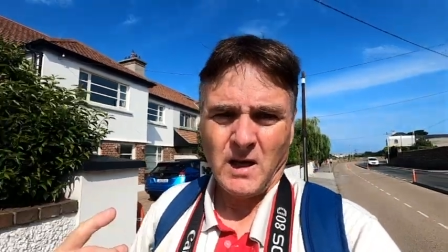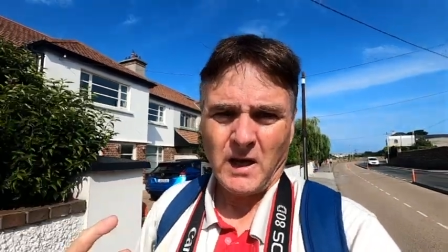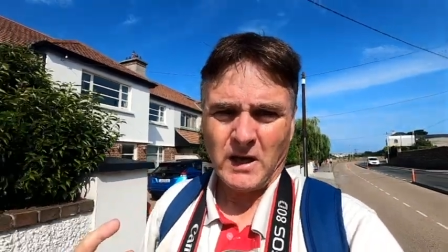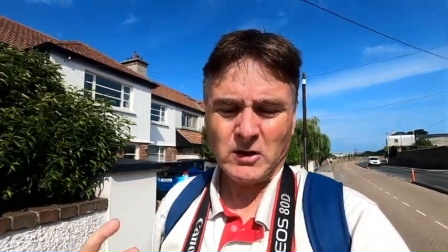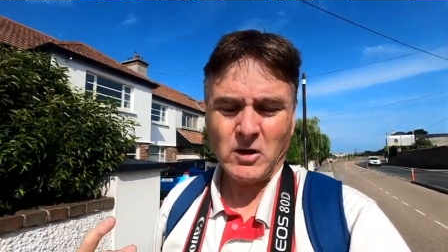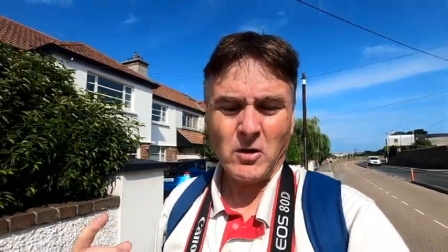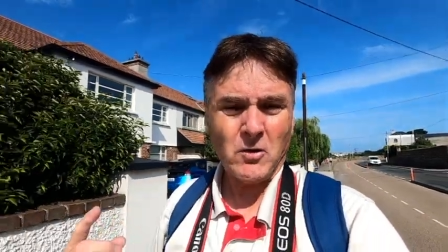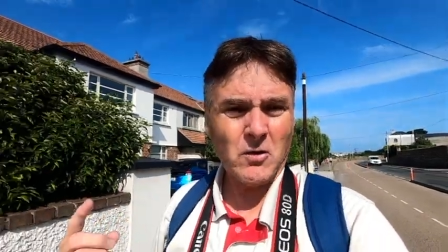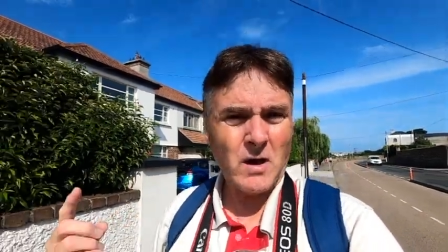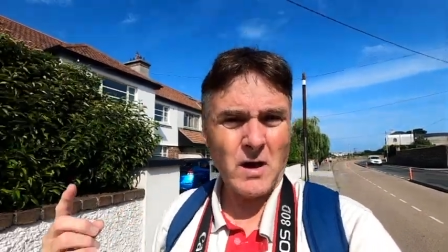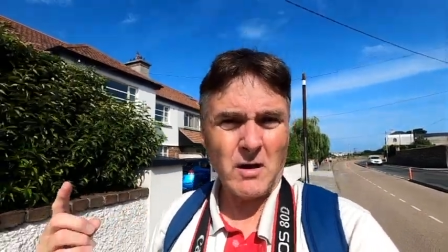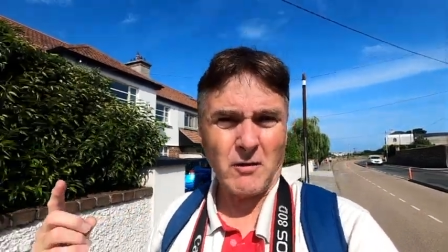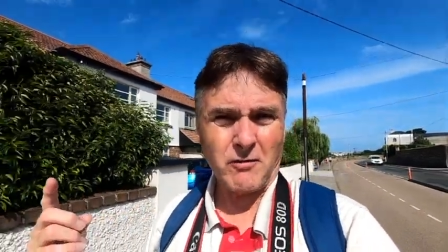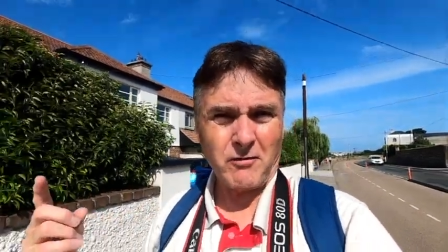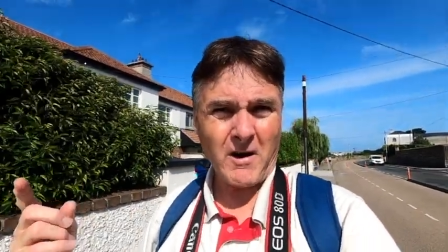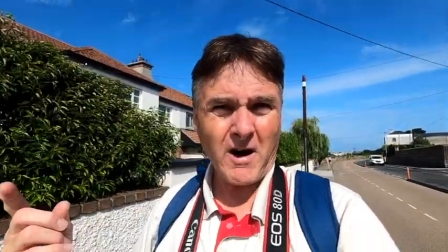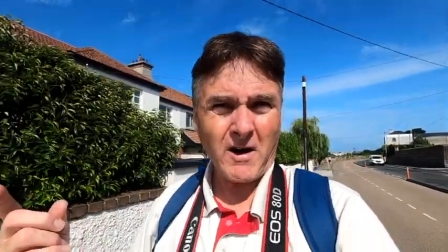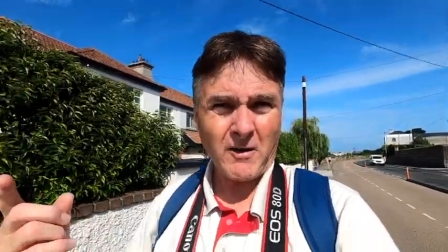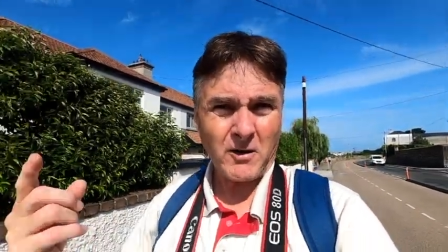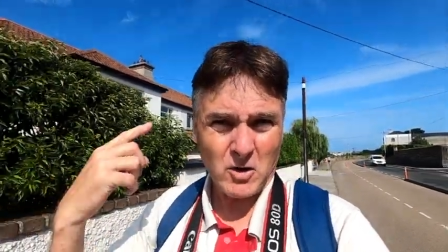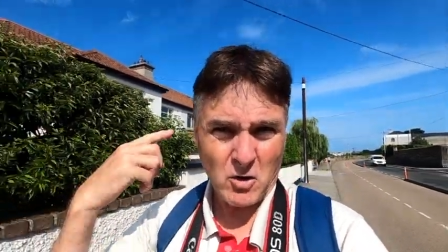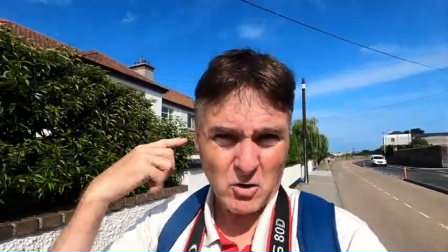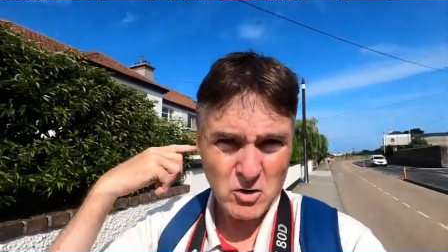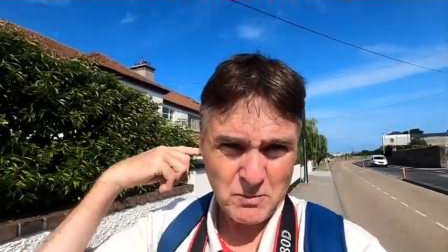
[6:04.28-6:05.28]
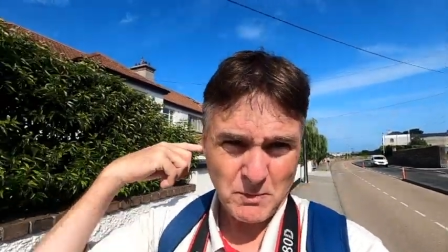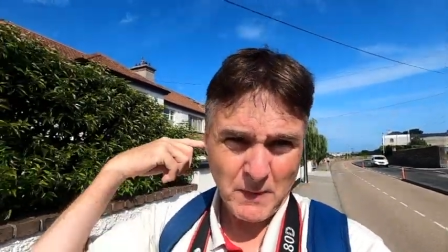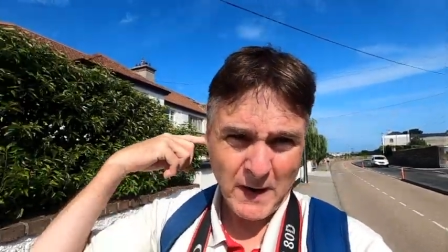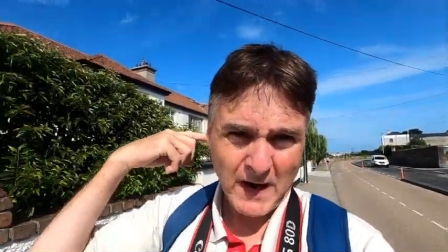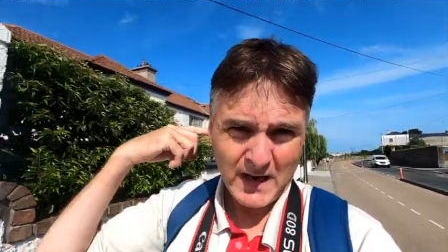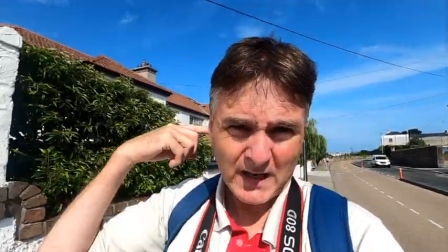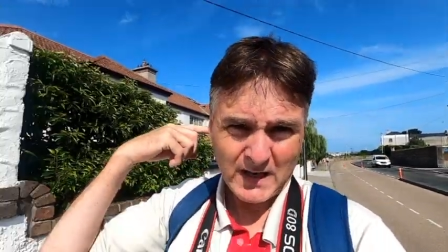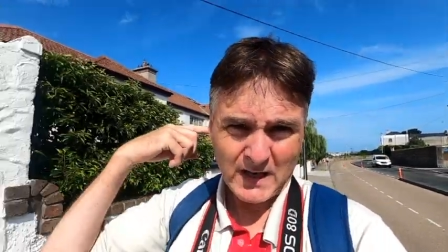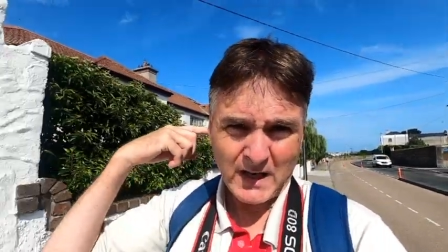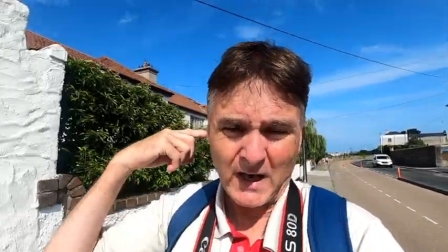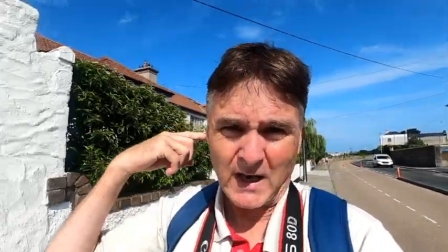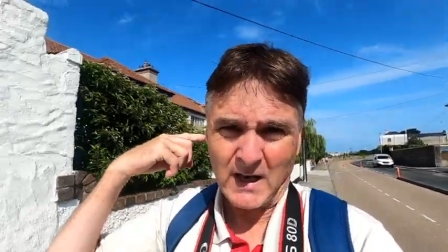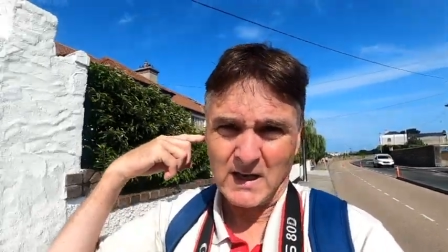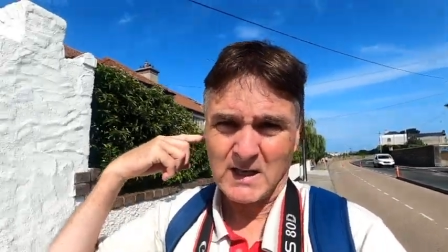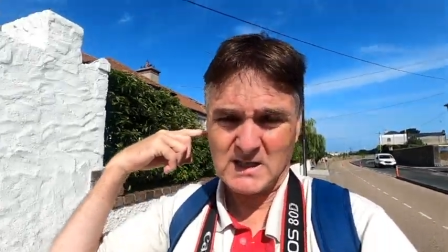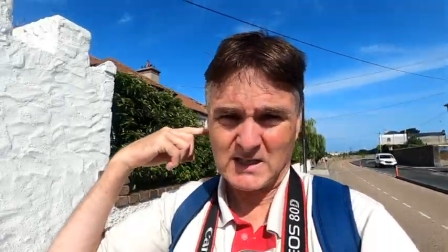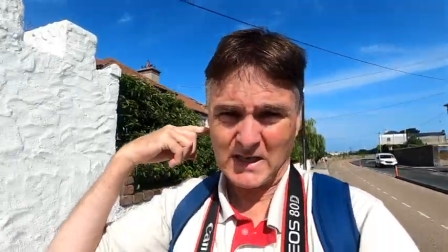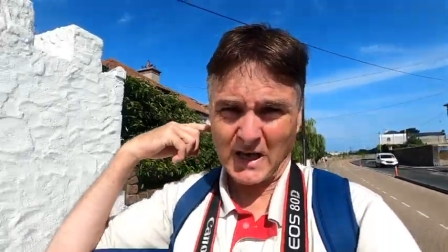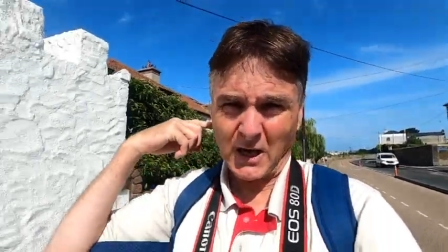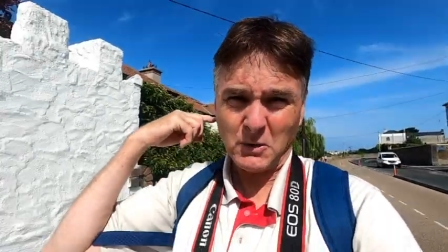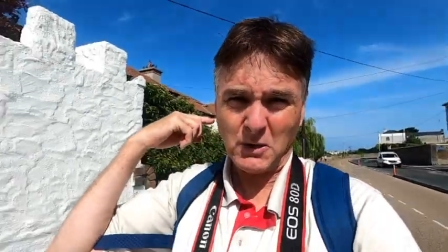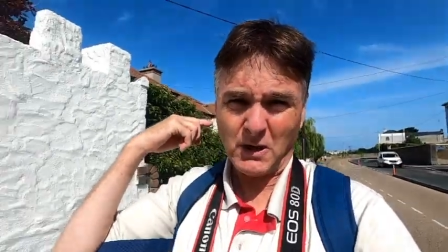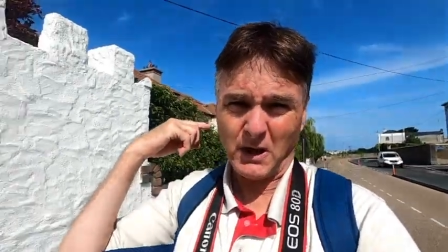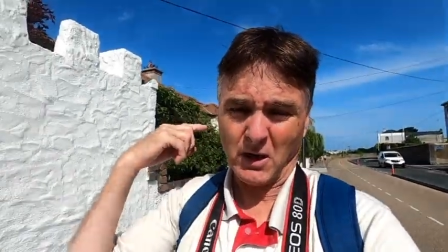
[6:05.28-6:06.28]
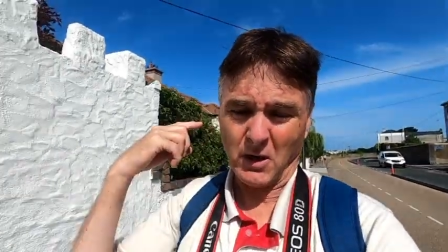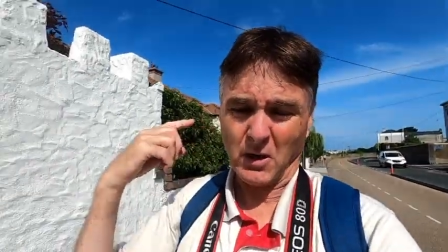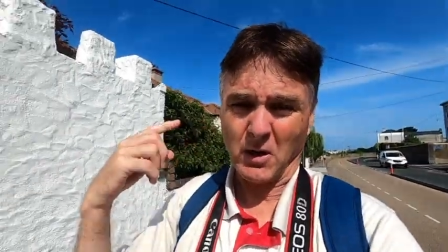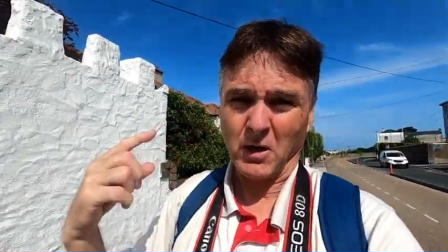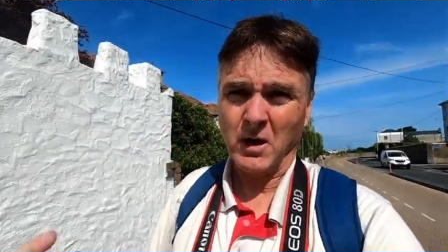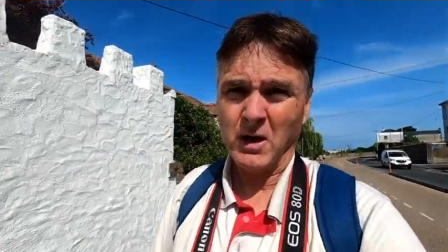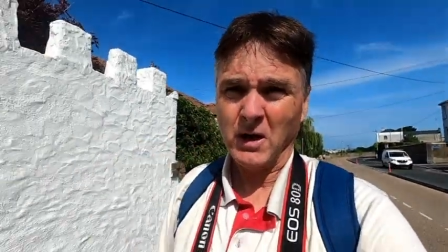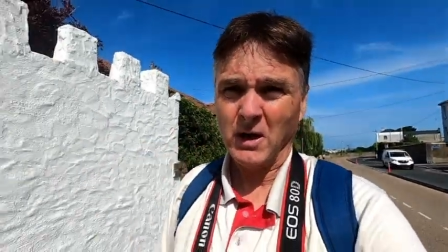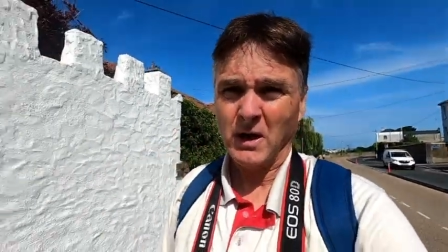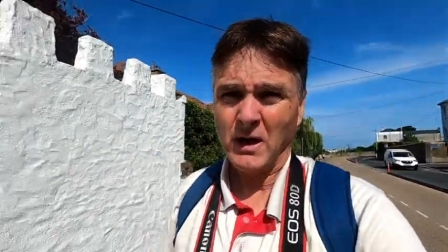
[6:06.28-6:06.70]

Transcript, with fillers: I don't know how far it goes back south here.